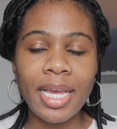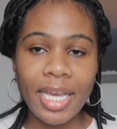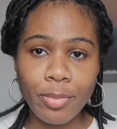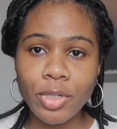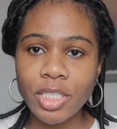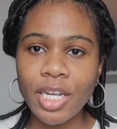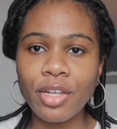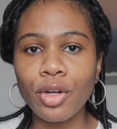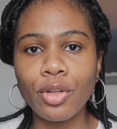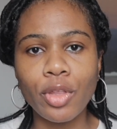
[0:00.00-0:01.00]
In
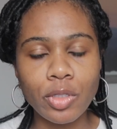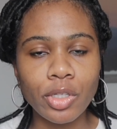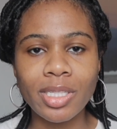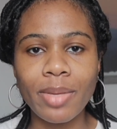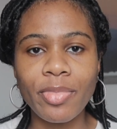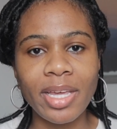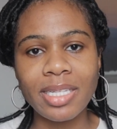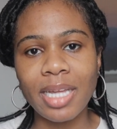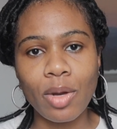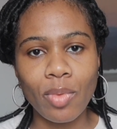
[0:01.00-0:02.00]
particular, those are some
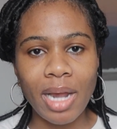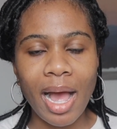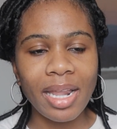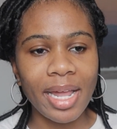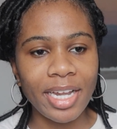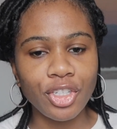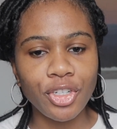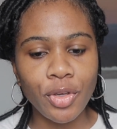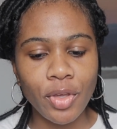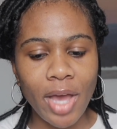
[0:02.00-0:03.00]
things that I want to highlight and
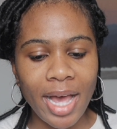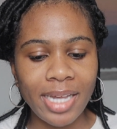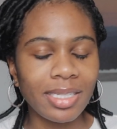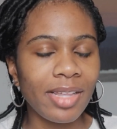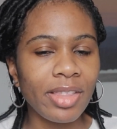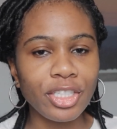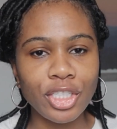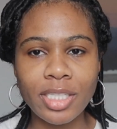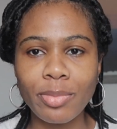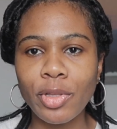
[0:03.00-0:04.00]
show you guys, and then
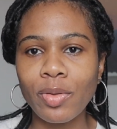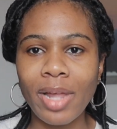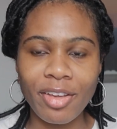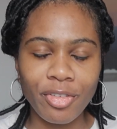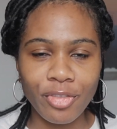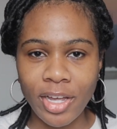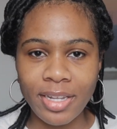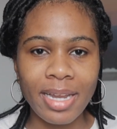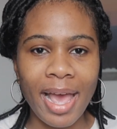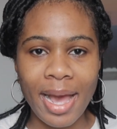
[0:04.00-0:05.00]
just some little like
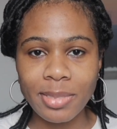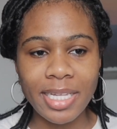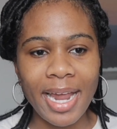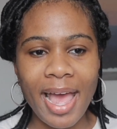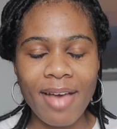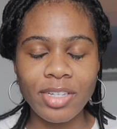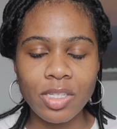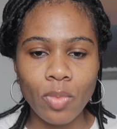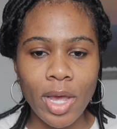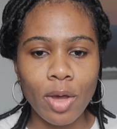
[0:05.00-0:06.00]
fun apps that I have
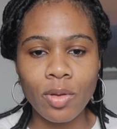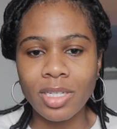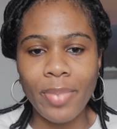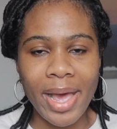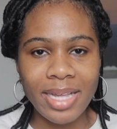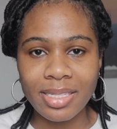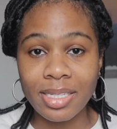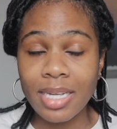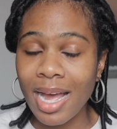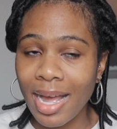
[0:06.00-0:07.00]
as well to pass the
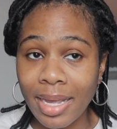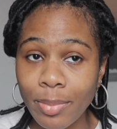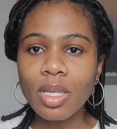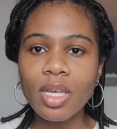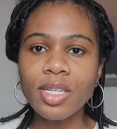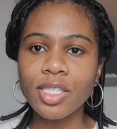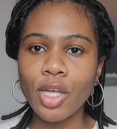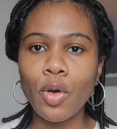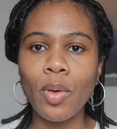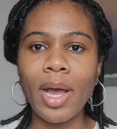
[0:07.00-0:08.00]
time.
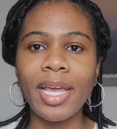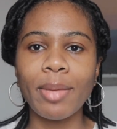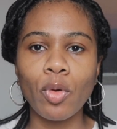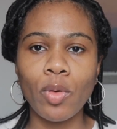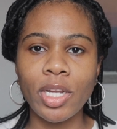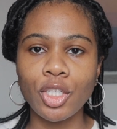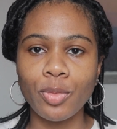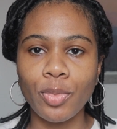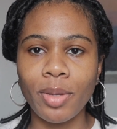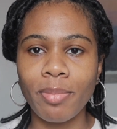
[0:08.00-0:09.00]
So I am going to
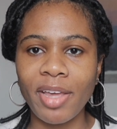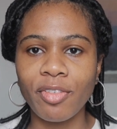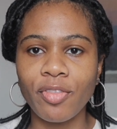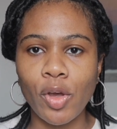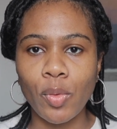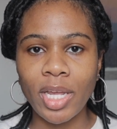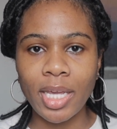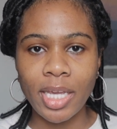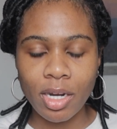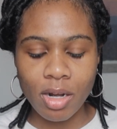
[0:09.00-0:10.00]
put my phone
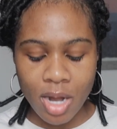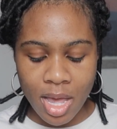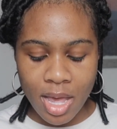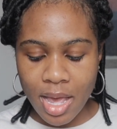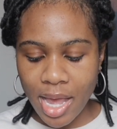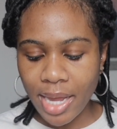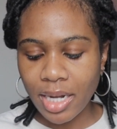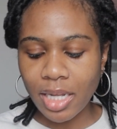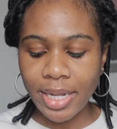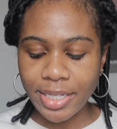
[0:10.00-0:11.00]
here
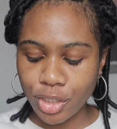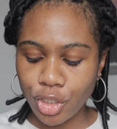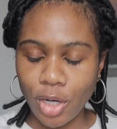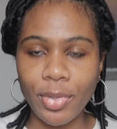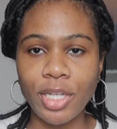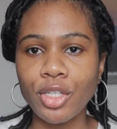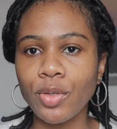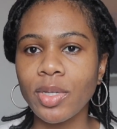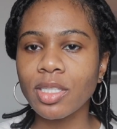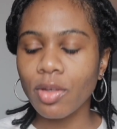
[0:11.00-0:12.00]
and let's jump into
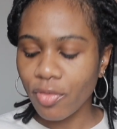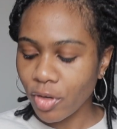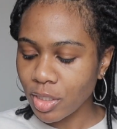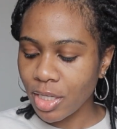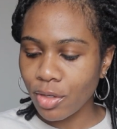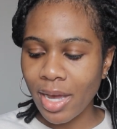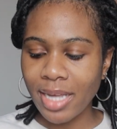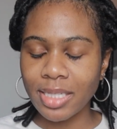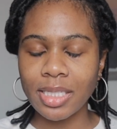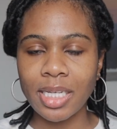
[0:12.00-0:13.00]
it. So the first thing you
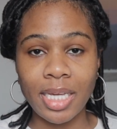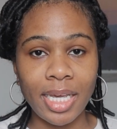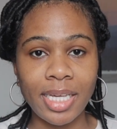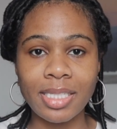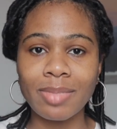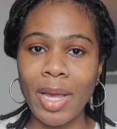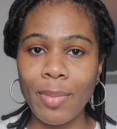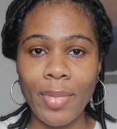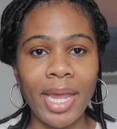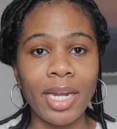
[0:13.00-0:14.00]
guys see is my
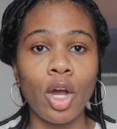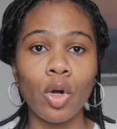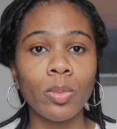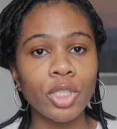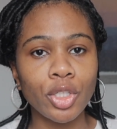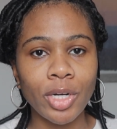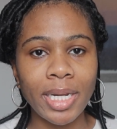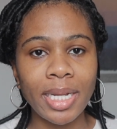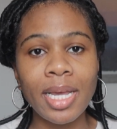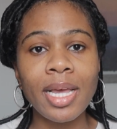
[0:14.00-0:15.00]
main home
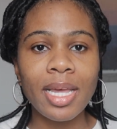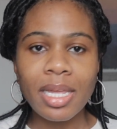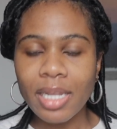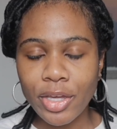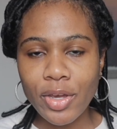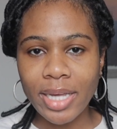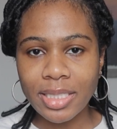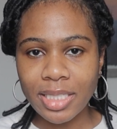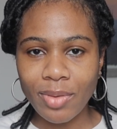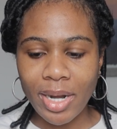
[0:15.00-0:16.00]
screen. Like you guys
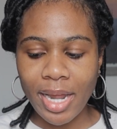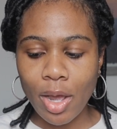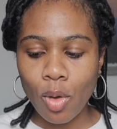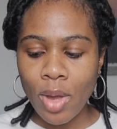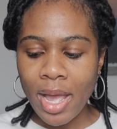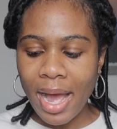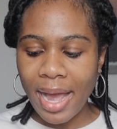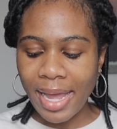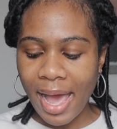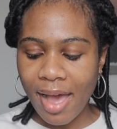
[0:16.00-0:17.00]
see right now,
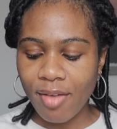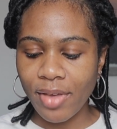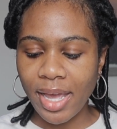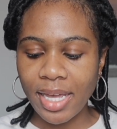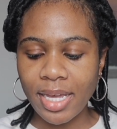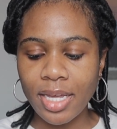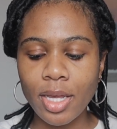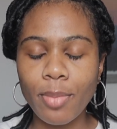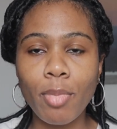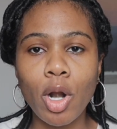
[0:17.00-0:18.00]
I have a
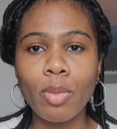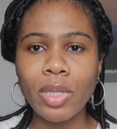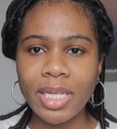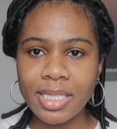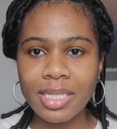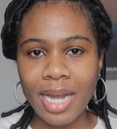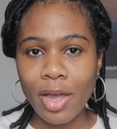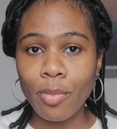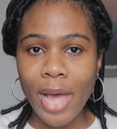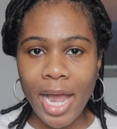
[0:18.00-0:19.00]
marbly
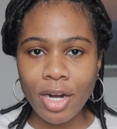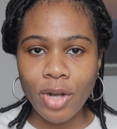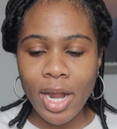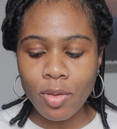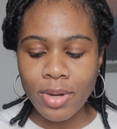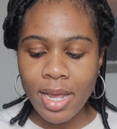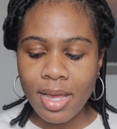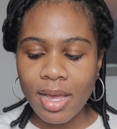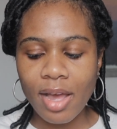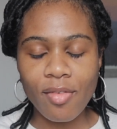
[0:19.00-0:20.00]
style background.
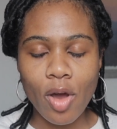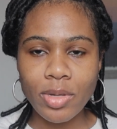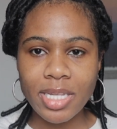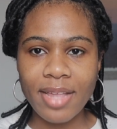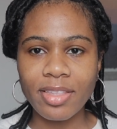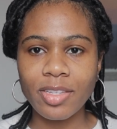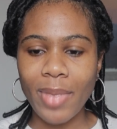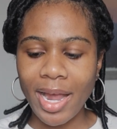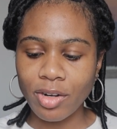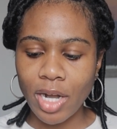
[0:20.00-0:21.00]
I've always had this
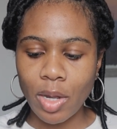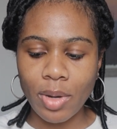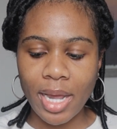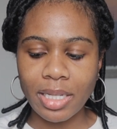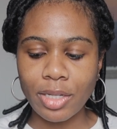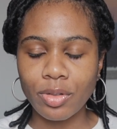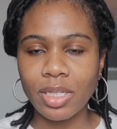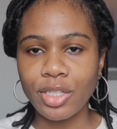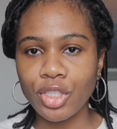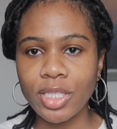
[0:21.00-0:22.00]
background. I
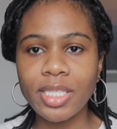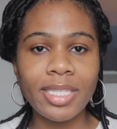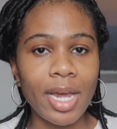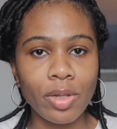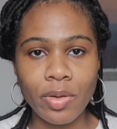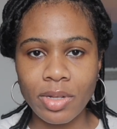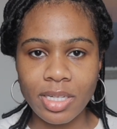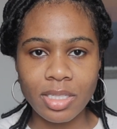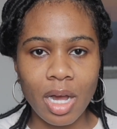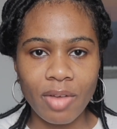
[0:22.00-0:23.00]
literally just downloaded
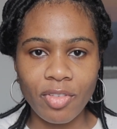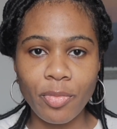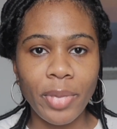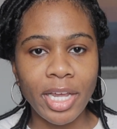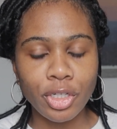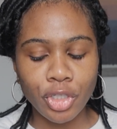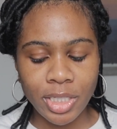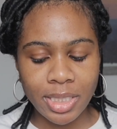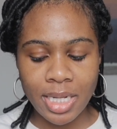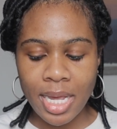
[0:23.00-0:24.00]
this off of
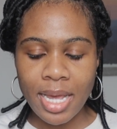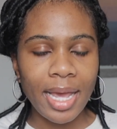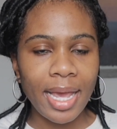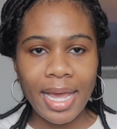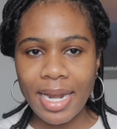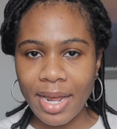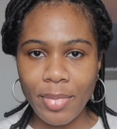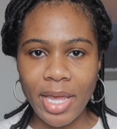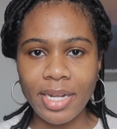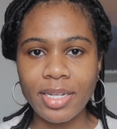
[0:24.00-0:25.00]
Pinterest and I
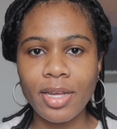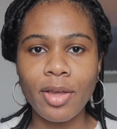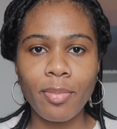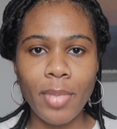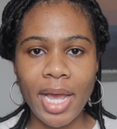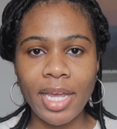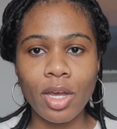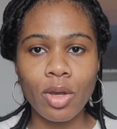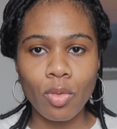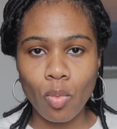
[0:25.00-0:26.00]
made it my
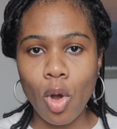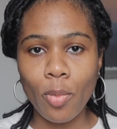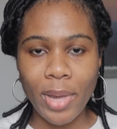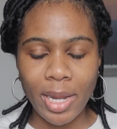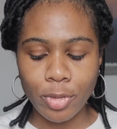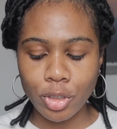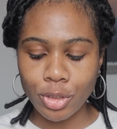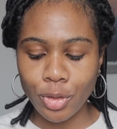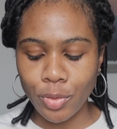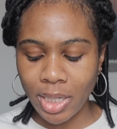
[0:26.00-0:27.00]
wallpaper
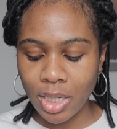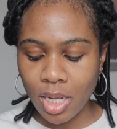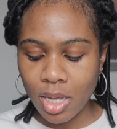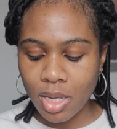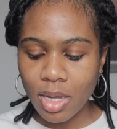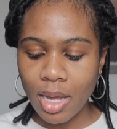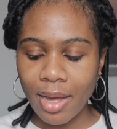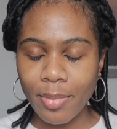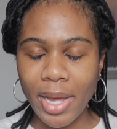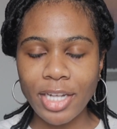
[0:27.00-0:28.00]
screen.
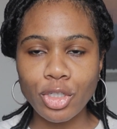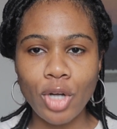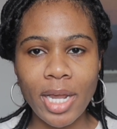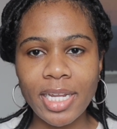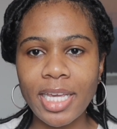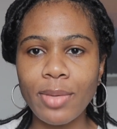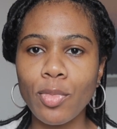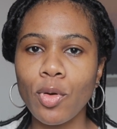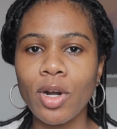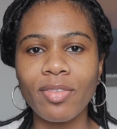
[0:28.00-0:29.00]
I try to keep
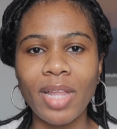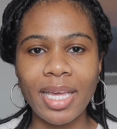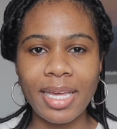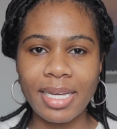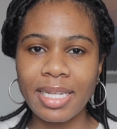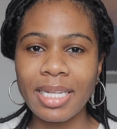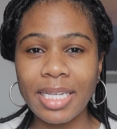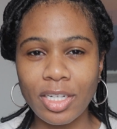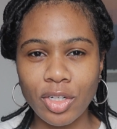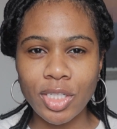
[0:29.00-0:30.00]
more of like a
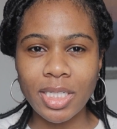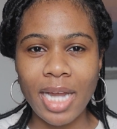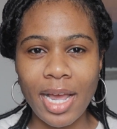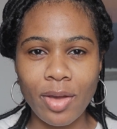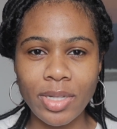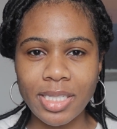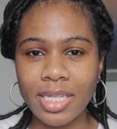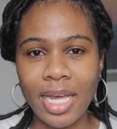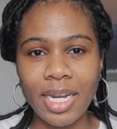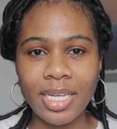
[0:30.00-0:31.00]
cleaner style
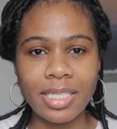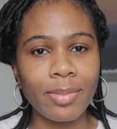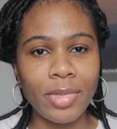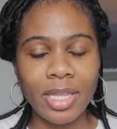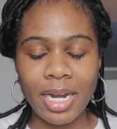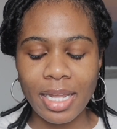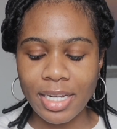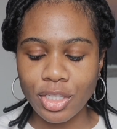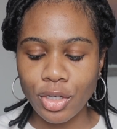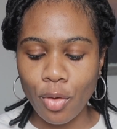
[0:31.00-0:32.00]
aesthetic. It's something that I
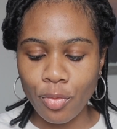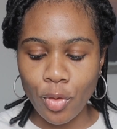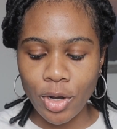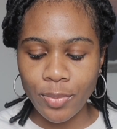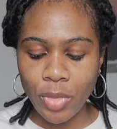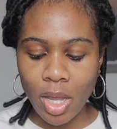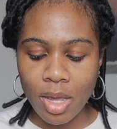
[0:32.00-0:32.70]
like to go for.